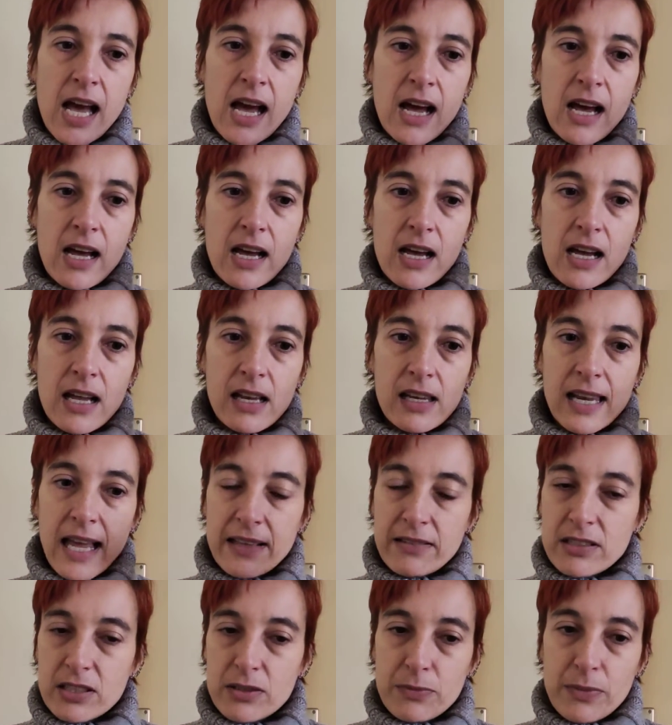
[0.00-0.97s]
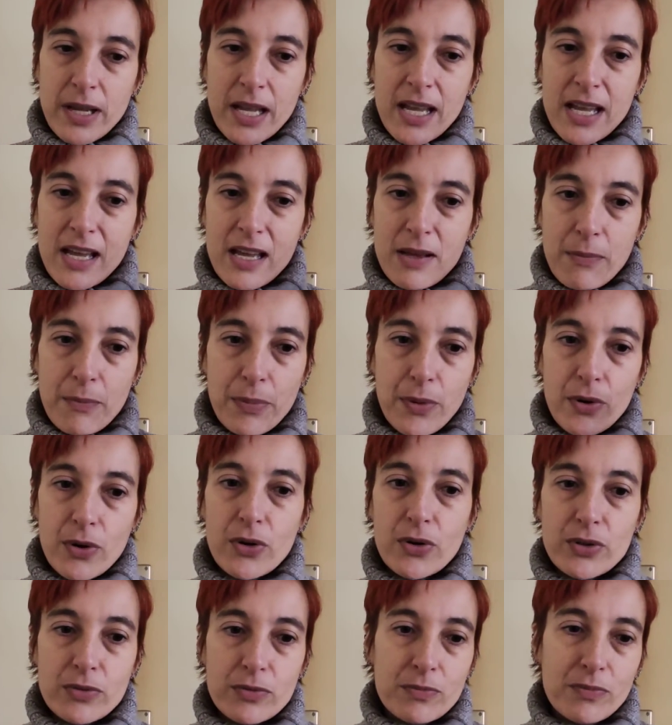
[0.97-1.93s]
uh, lantern men,
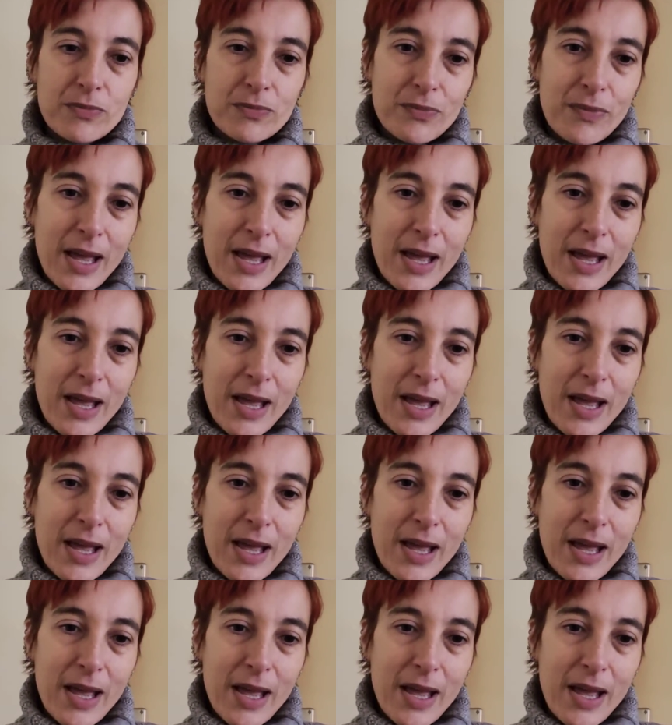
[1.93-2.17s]
bone